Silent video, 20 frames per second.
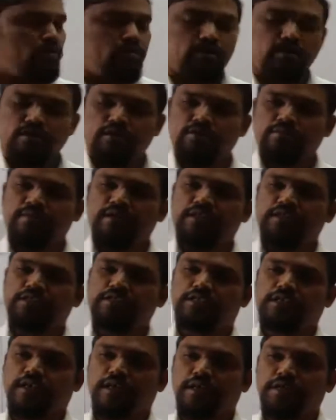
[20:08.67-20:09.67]
our government
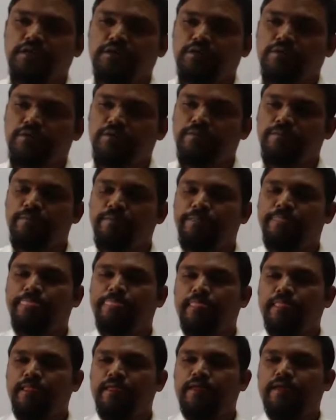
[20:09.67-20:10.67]
is trying
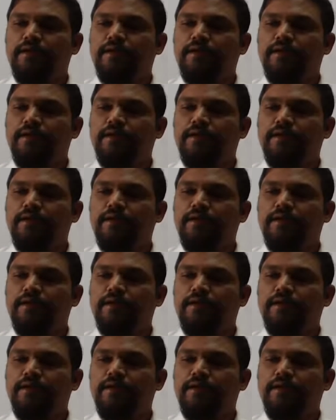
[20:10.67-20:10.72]
to